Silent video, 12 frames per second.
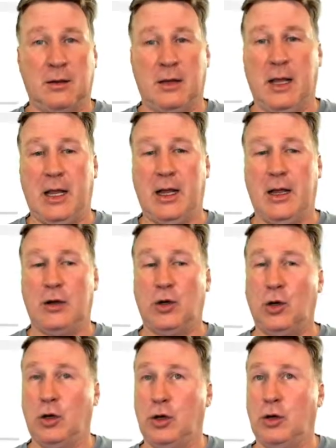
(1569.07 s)
and you
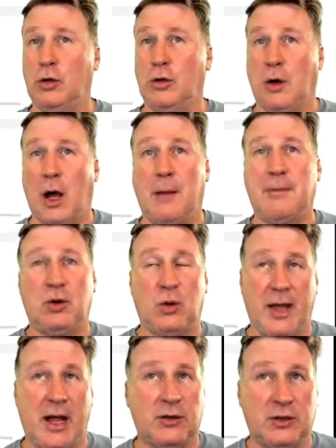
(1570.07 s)
can do up to
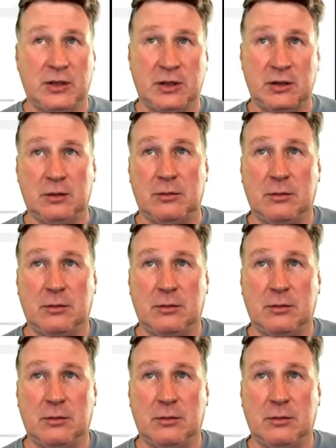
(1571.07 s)
thousands